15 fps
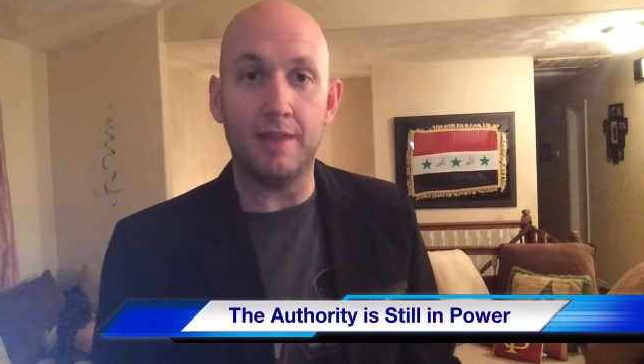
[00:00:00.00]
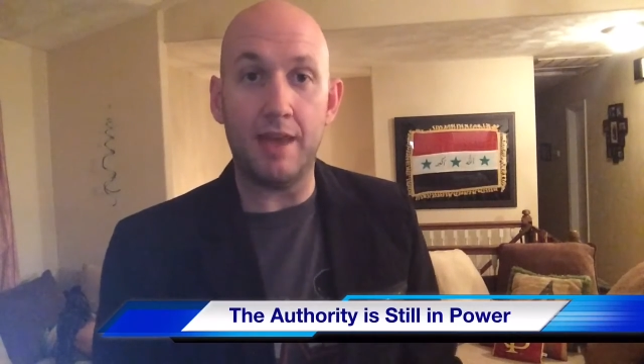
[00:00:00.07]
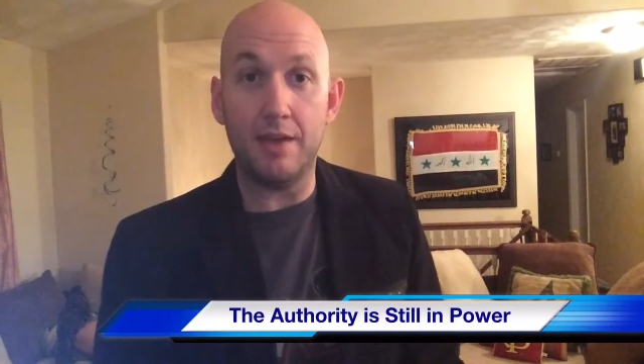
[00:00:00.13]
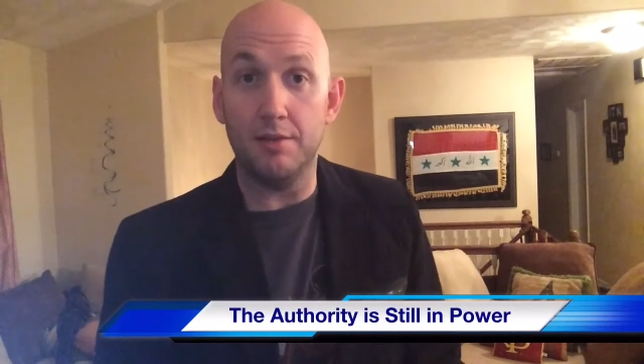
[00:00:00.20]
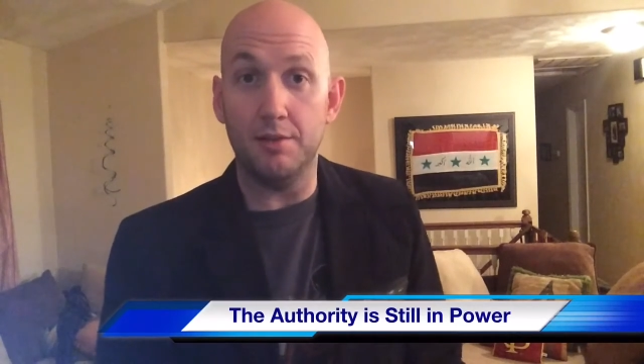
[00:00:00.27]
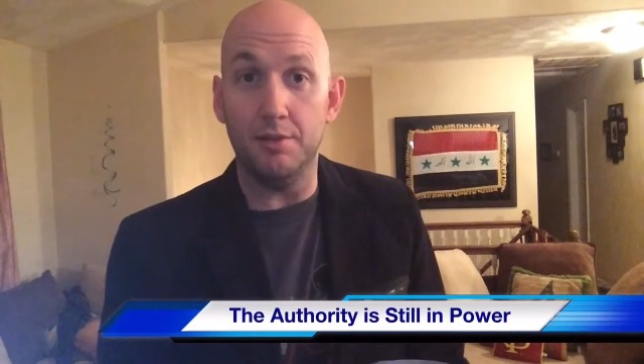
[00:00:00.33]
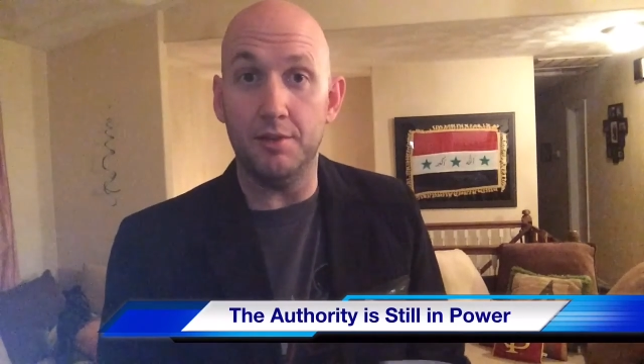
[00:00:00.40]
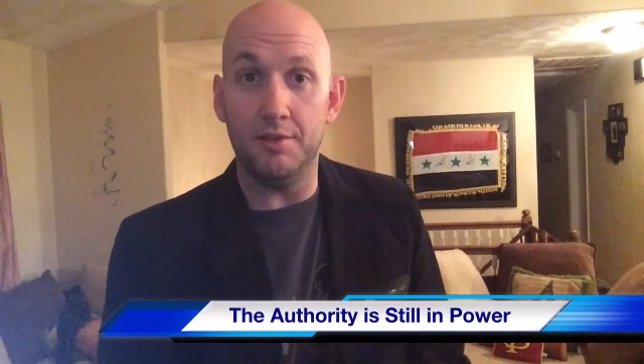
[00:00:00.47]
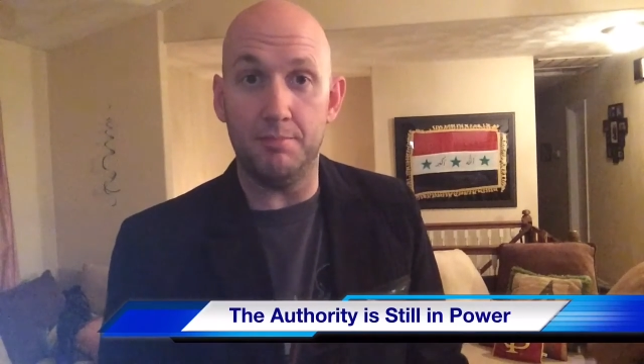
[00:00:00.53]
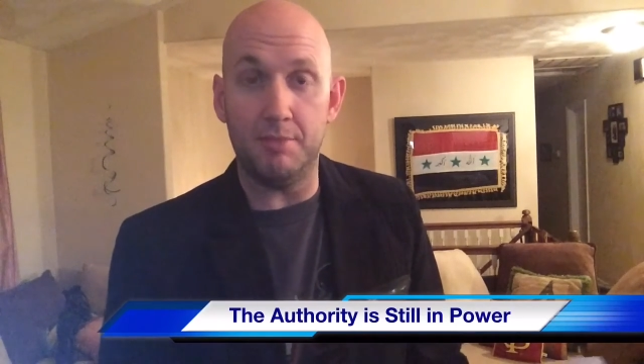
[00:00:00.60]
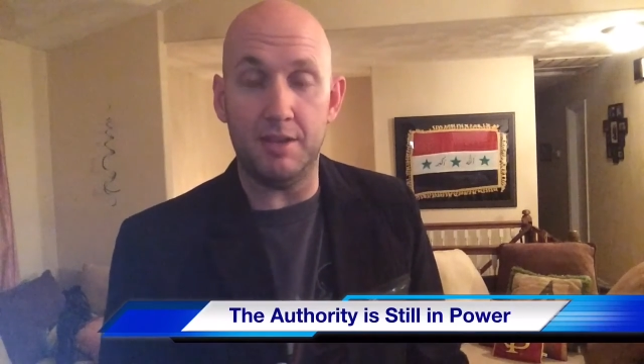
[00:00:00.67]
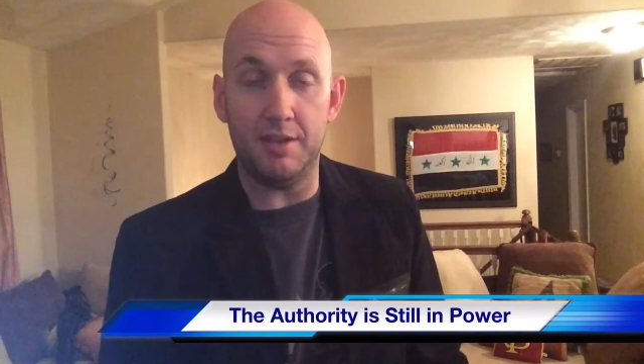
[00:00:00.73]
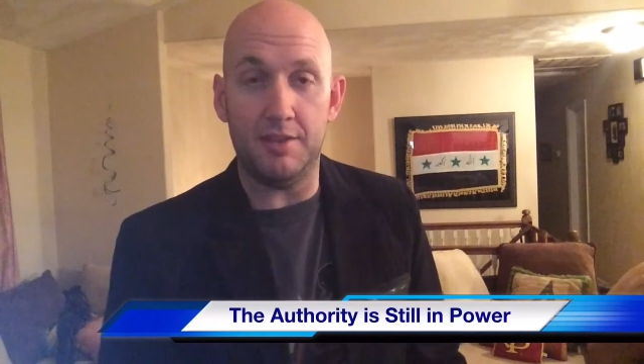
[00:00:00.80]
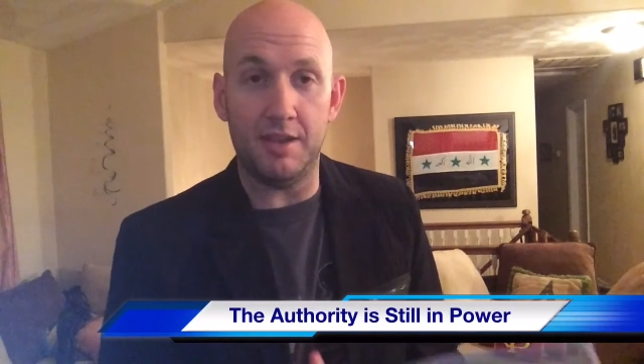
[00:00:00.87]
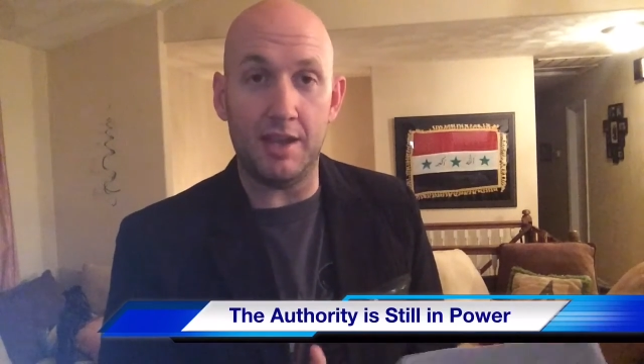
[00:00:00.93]
That'll be
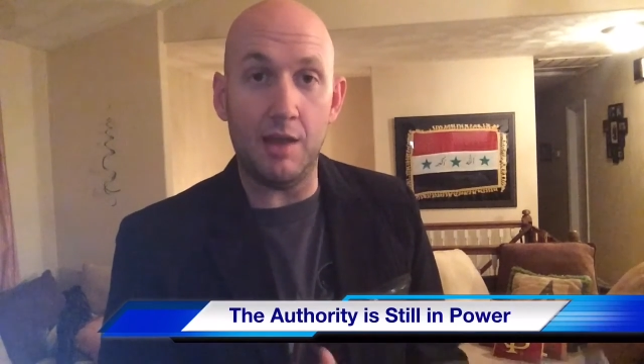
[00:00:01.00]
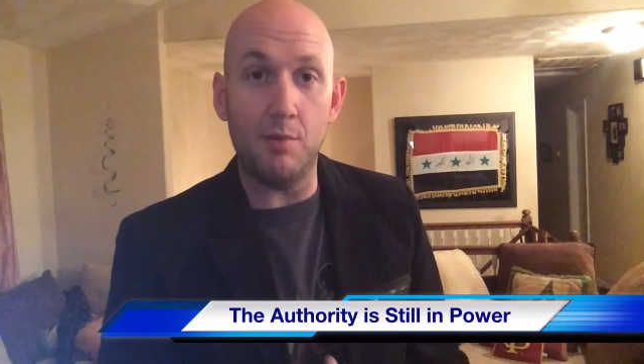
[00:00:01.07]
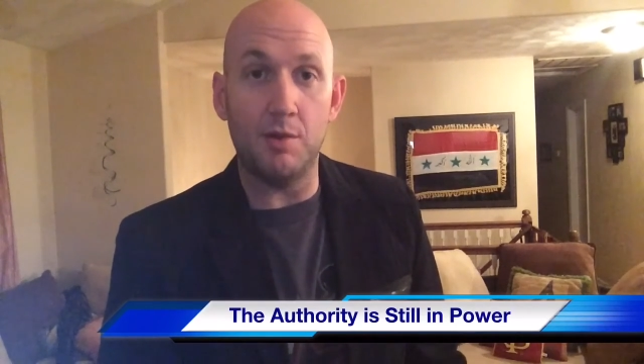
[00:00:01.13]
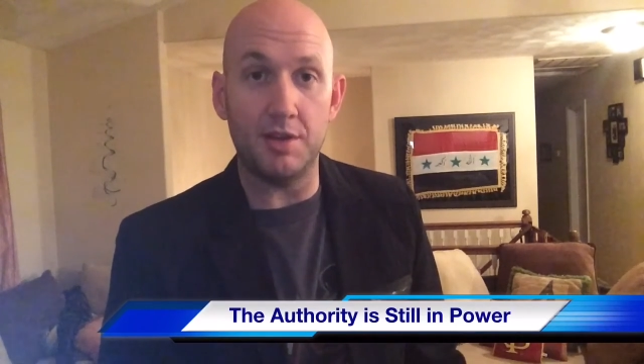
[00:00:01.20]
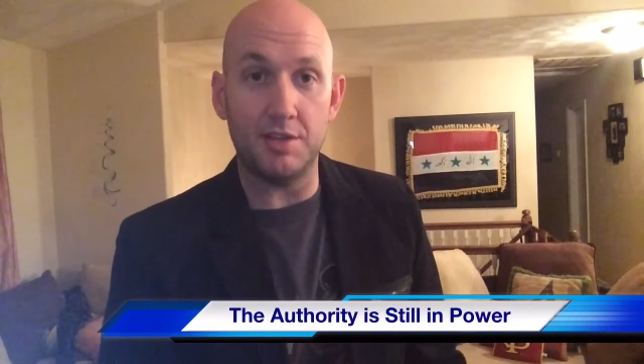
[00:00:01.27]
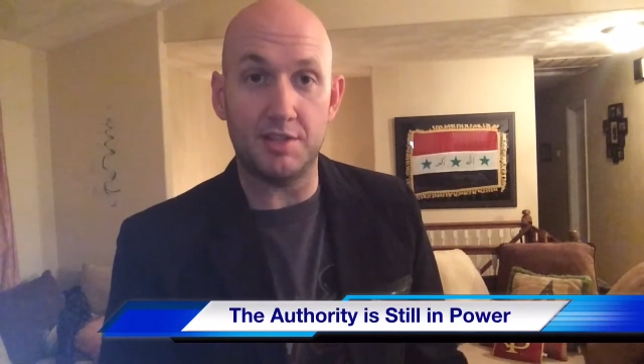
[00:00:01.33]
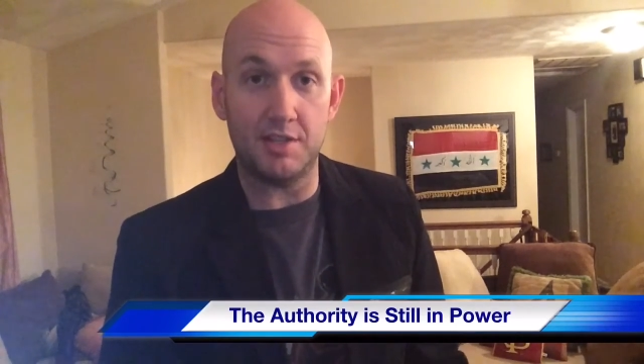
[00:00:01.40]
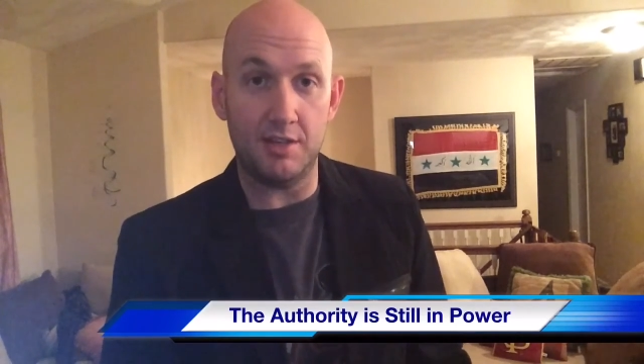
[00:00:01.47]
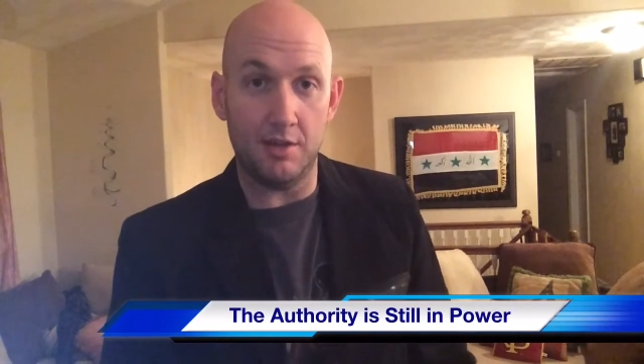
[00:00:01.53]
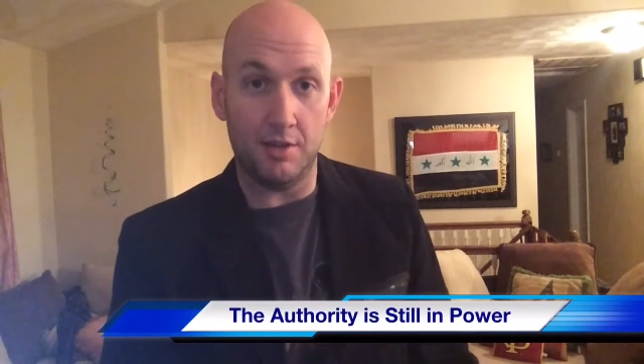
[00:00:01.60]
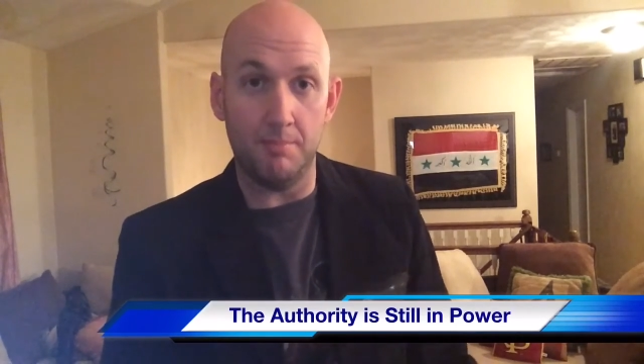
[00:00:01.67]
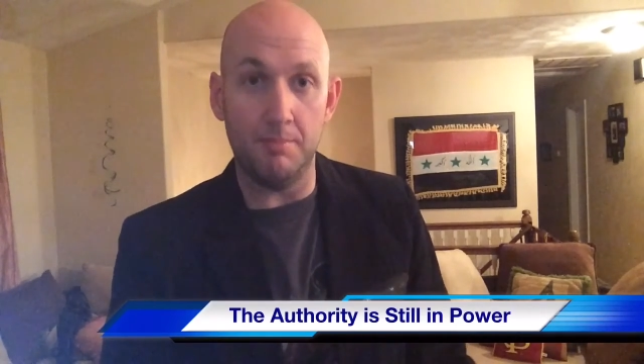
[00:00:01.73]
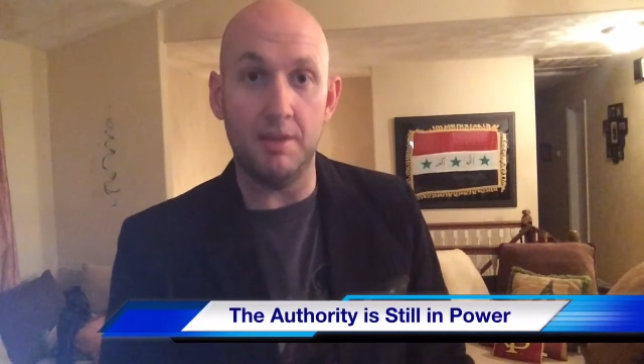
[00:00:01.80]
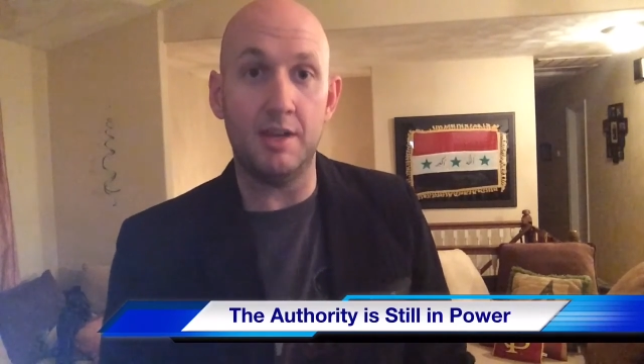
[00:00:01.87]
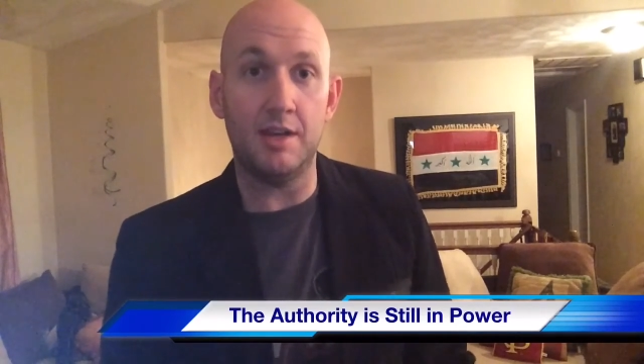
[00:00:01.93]
the thing I want to see
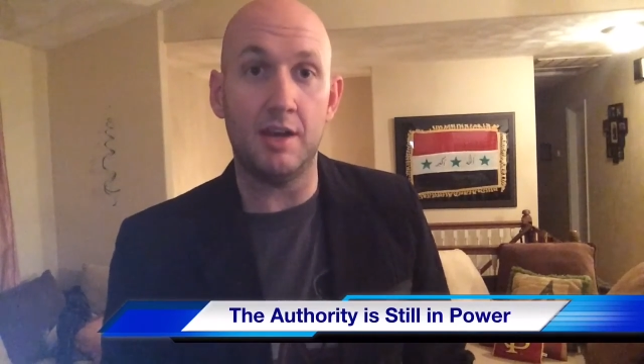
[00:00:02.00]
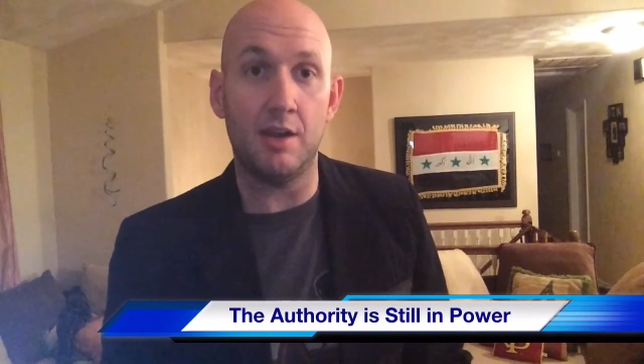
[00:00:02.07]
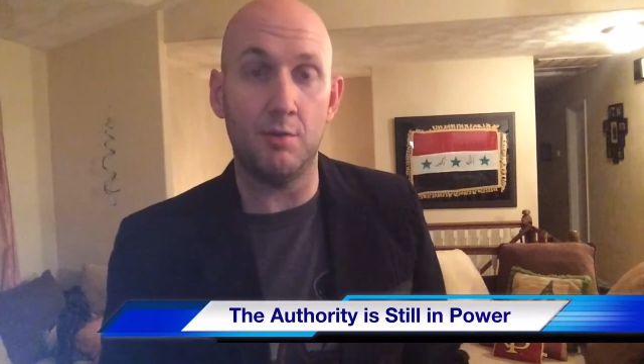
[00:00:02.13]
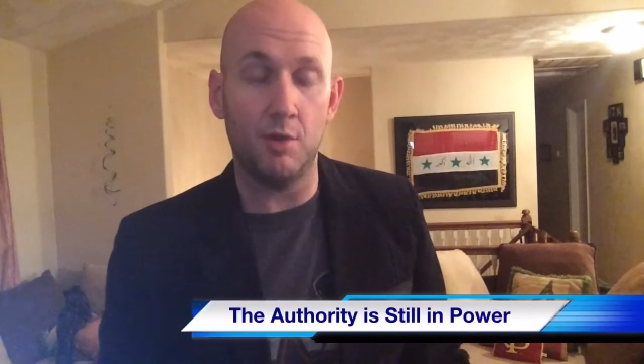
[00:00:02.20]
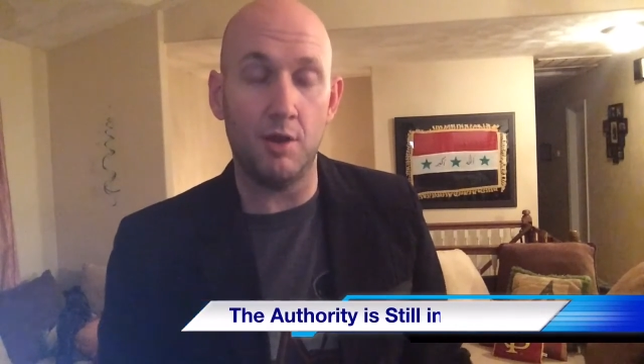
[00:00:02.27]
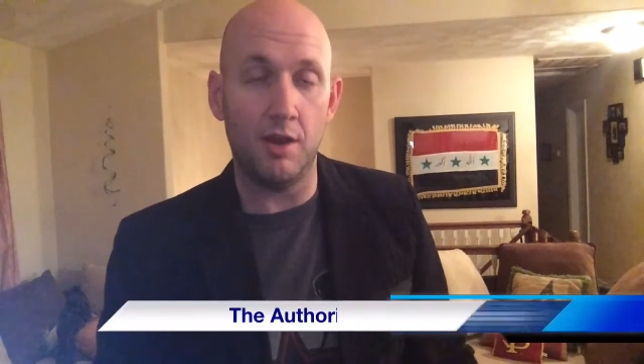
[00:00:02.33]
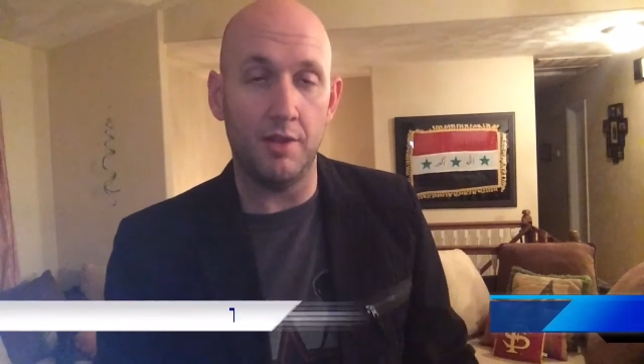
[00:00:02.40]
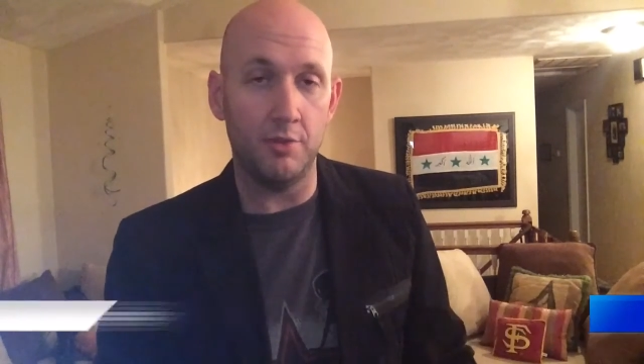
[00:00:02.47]
on Monday Night Raw.